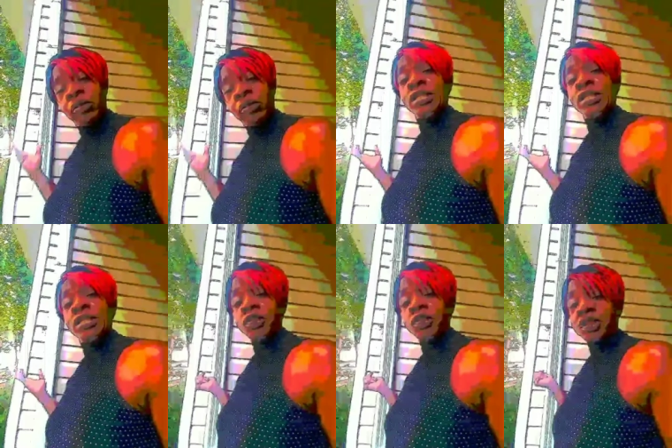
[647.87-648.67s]
mean,
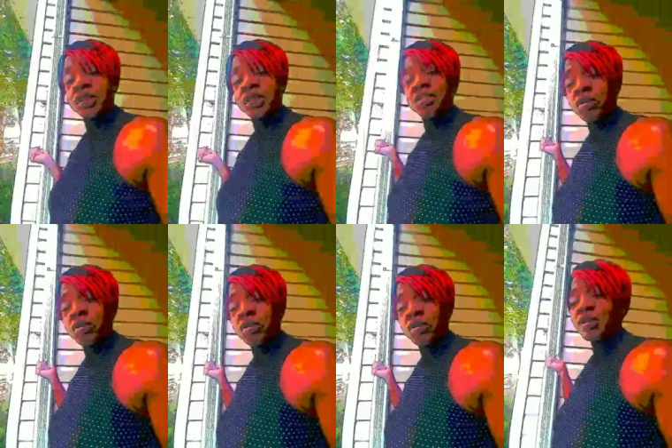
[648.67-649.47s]
seriously, to heal and
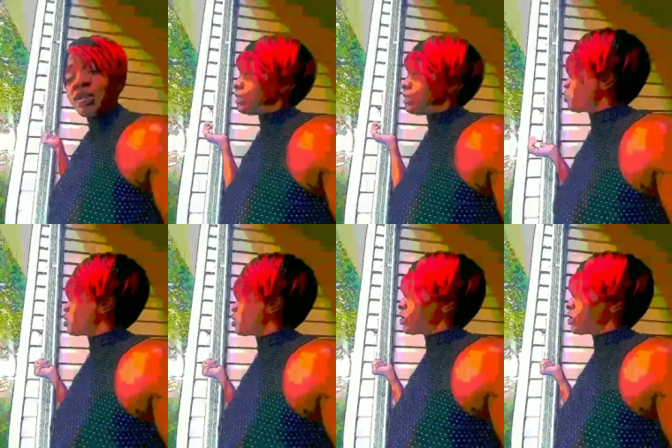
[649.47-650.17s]
grow. Like, for real,